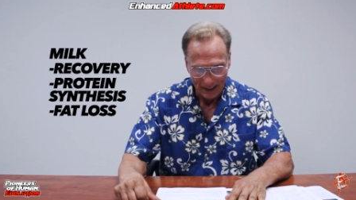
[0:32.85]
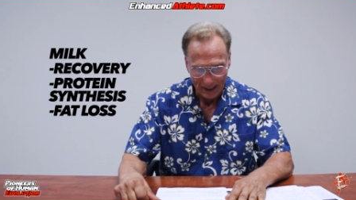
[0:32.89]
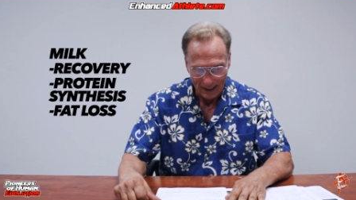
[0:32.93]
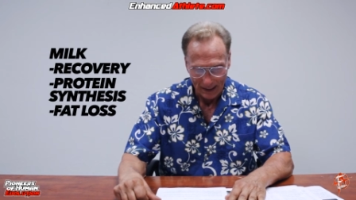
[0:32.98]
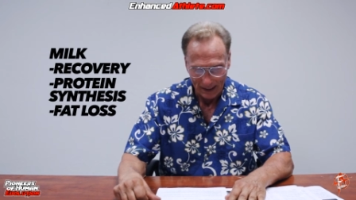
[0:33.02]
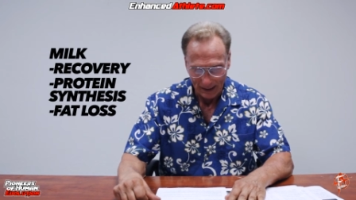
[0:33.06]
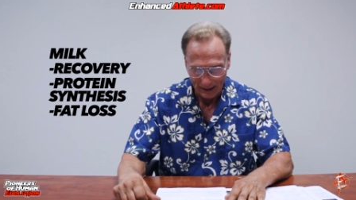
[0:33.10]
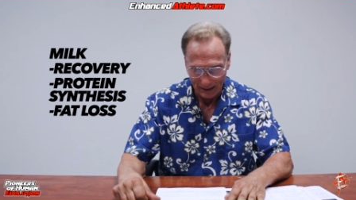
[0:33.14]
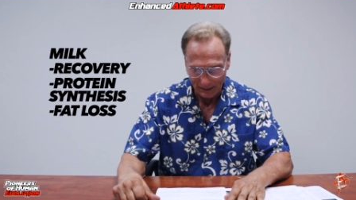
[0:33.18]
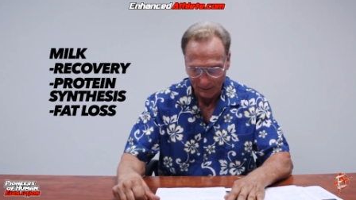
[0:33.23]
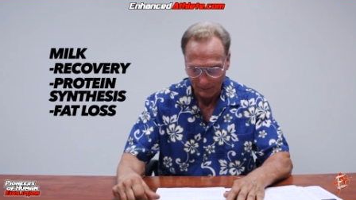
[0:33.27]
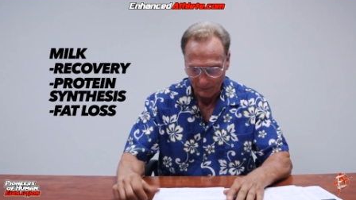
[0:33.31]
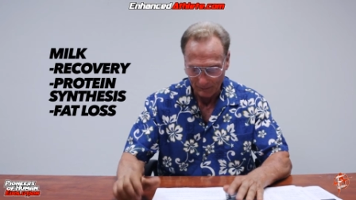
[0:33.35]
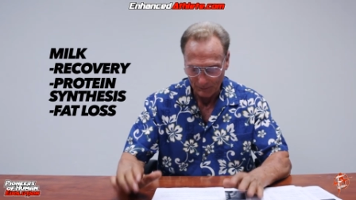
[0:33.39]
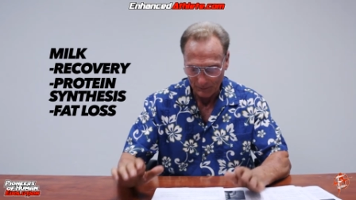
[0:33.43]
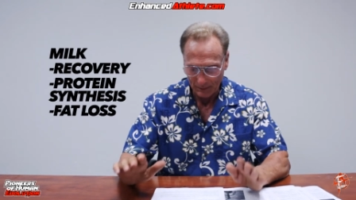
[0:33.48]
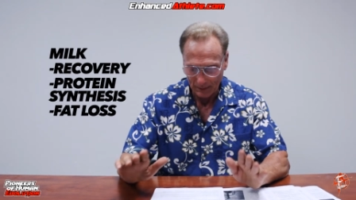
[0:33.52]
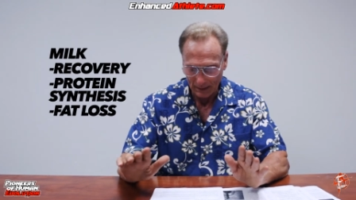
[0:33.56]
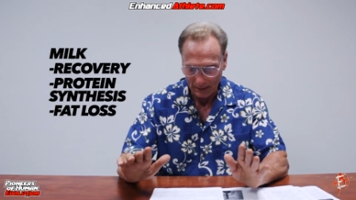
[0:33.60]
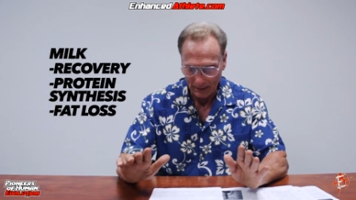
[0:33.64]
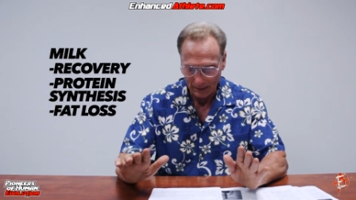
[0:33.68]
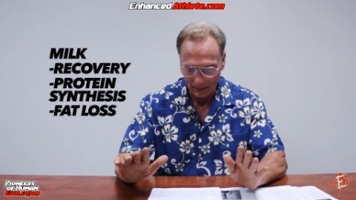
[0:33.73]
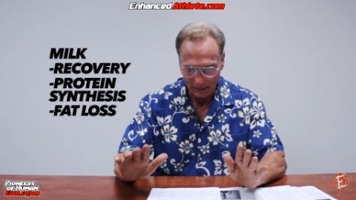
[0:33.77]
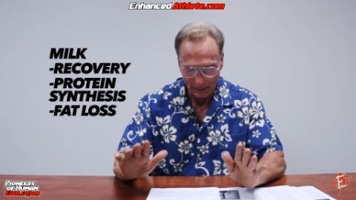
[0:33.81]

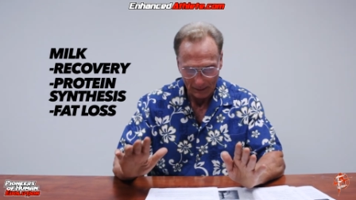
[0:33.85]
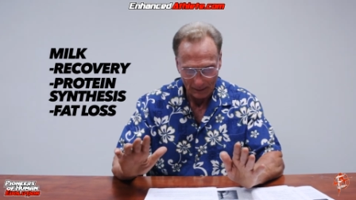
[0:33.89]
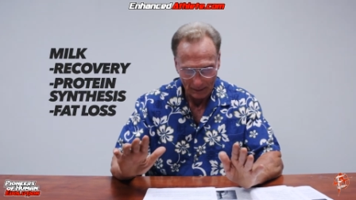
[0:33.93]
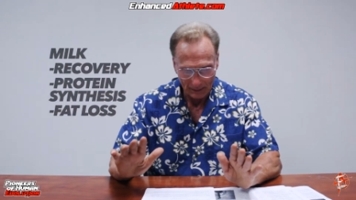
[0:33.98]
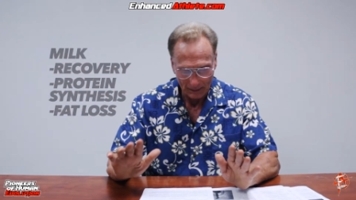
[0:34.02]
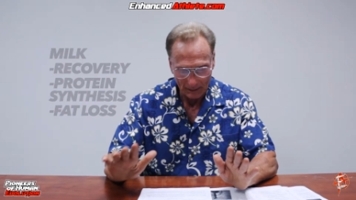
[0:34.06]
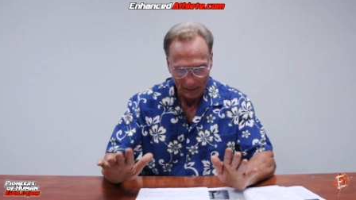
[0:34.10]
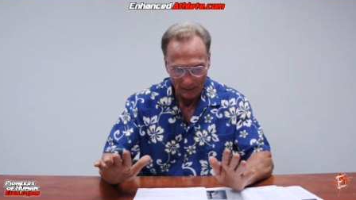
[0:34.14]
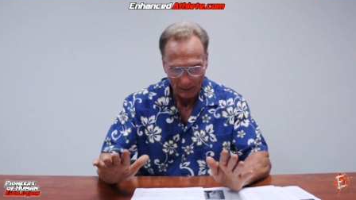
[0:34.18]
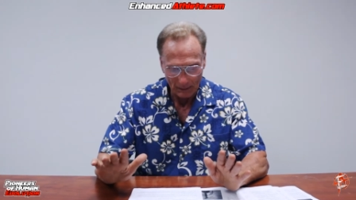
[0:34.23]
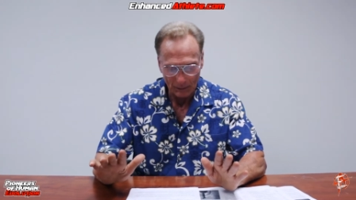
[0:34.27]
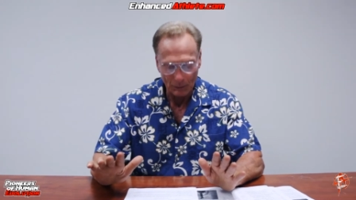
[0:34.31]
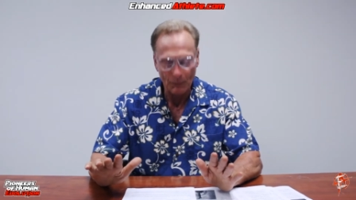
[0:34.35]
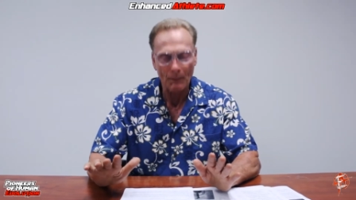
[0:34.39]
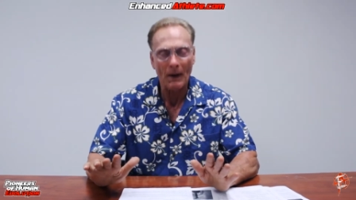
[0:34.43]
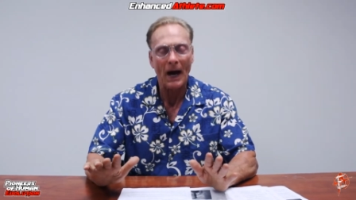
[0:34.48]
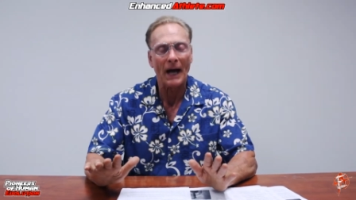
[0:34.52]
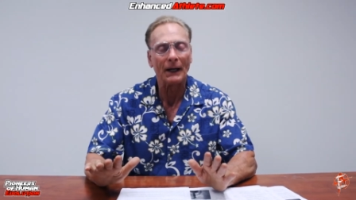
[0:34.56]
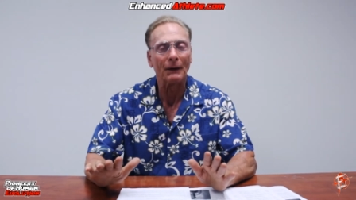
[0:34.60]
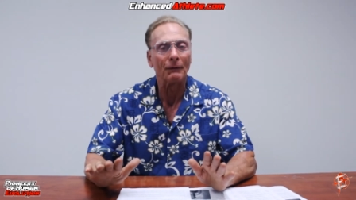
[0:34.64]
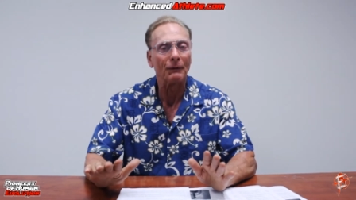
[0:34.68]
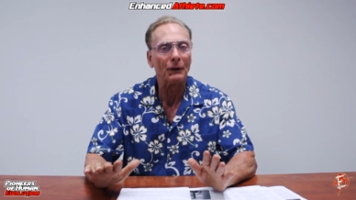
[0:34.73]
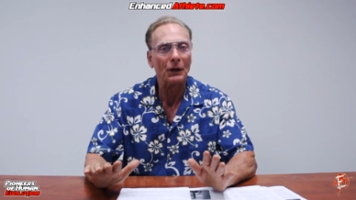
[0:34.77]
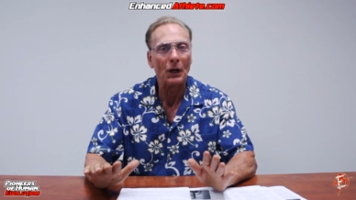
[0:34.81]
You
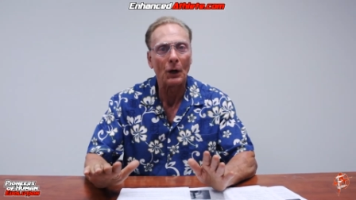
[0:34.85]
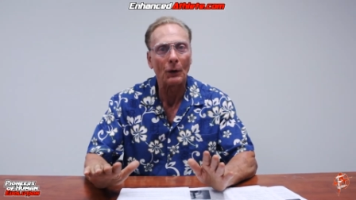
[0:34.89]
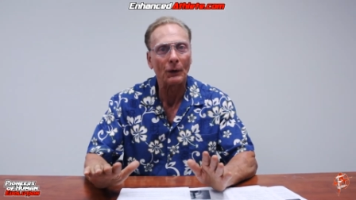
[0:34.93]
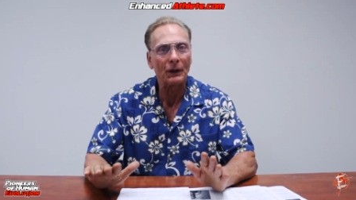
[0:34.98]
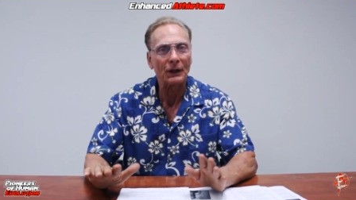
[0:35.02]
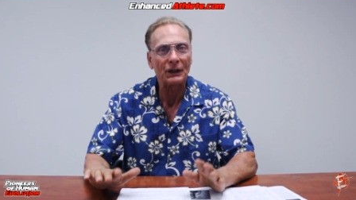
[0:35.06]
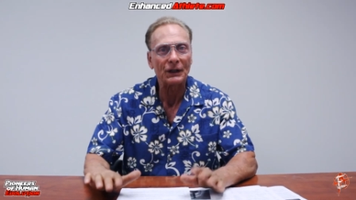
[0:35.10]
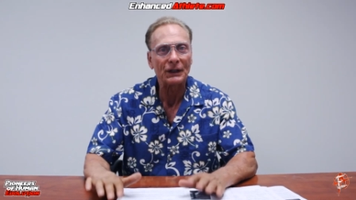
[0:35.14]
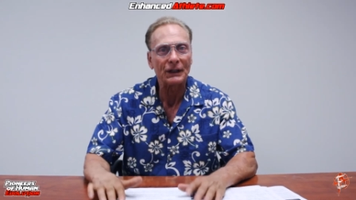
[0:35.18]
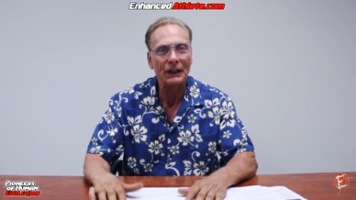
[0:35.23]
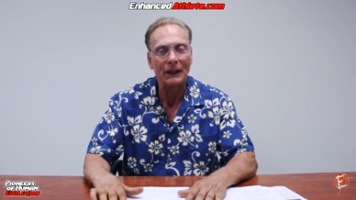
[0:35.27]
might have noticed